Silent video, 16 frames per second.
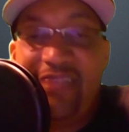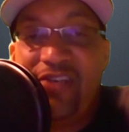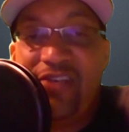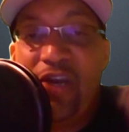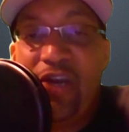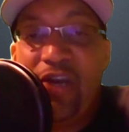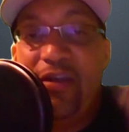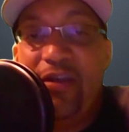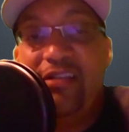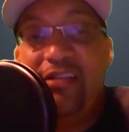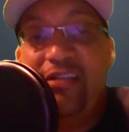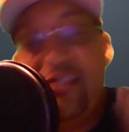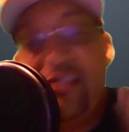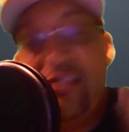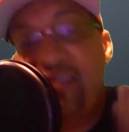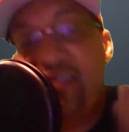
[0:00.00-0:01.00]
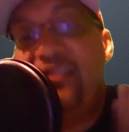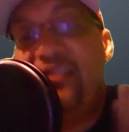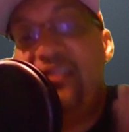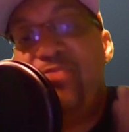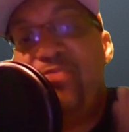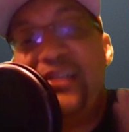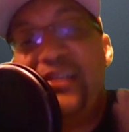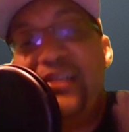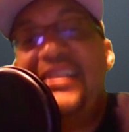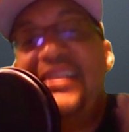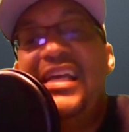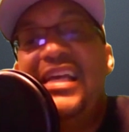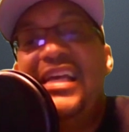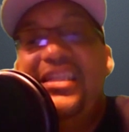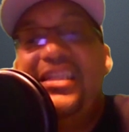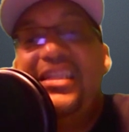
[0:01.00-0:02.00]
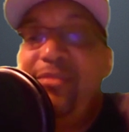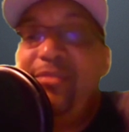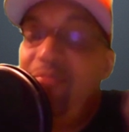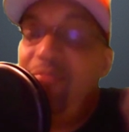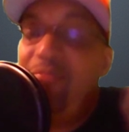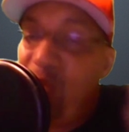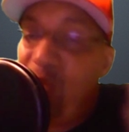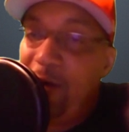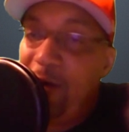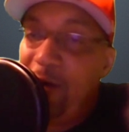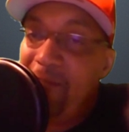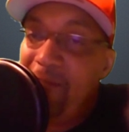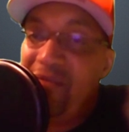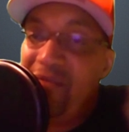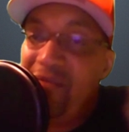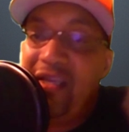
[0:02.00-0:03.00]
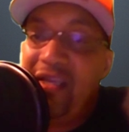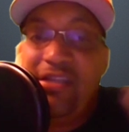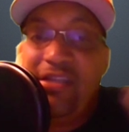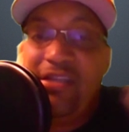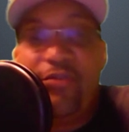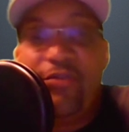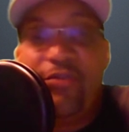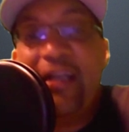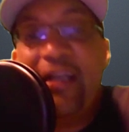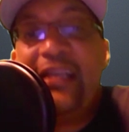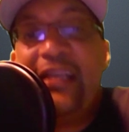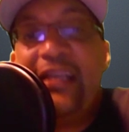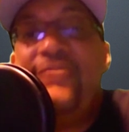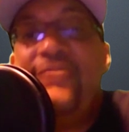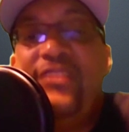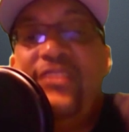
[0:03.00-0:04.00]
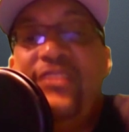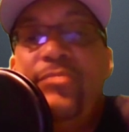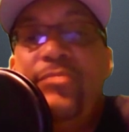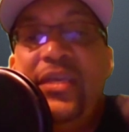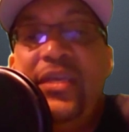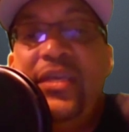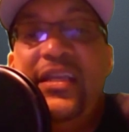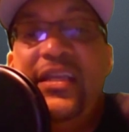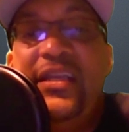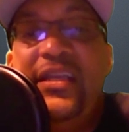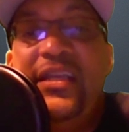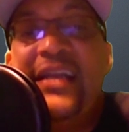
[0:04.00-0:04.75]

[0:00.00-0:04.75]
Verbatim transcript: Curry. Let's let's break that down a little bit more. The reigning MVP did